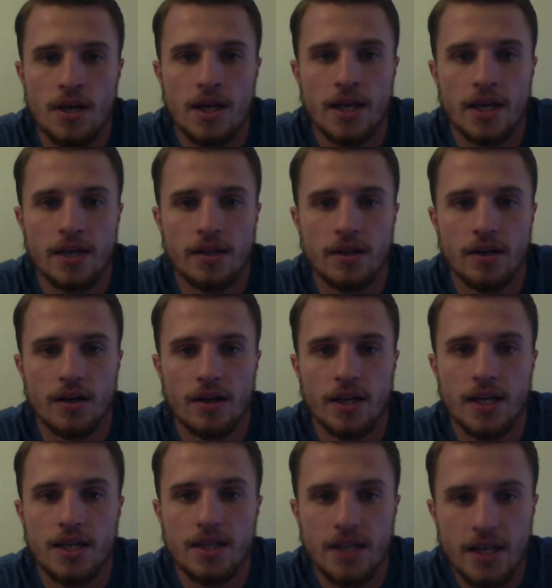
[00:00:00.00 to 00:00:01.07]
And
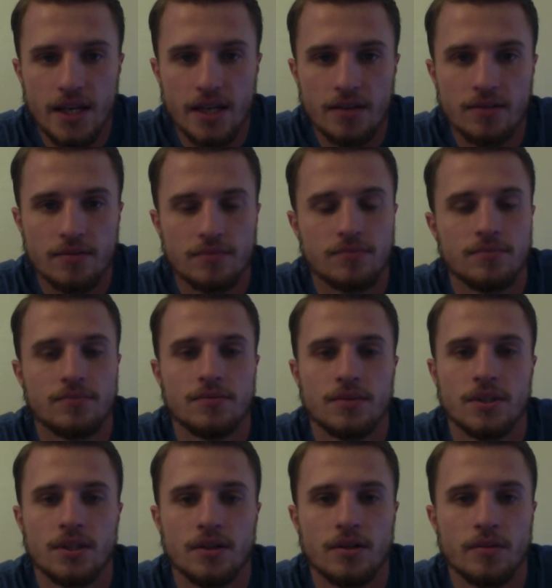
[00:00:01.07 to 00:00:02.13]
he did it.
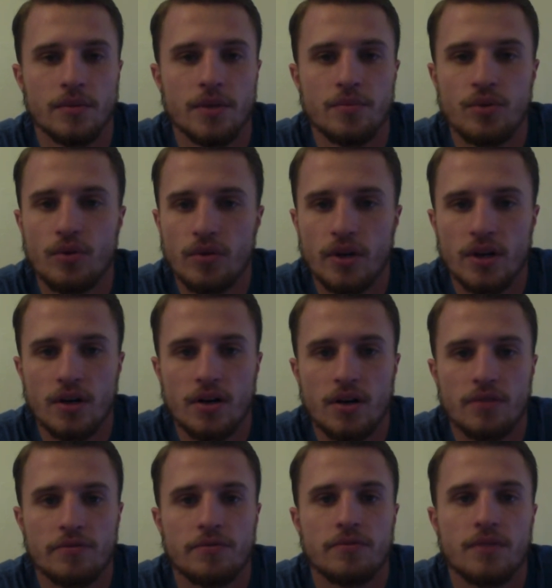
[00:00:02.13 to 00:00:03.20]
He pulled it
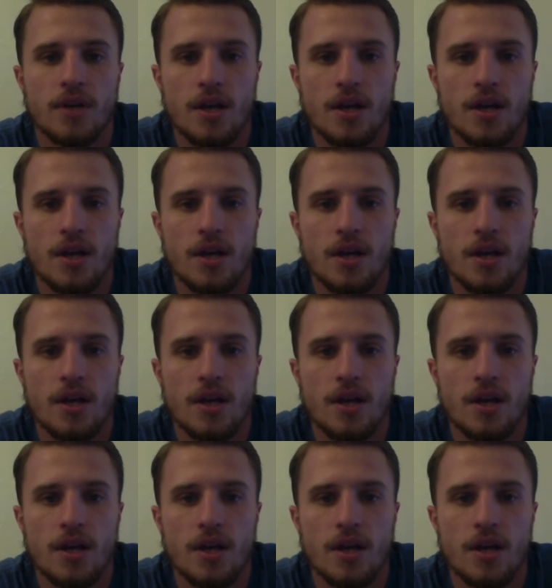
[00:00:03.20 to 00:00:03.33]
off,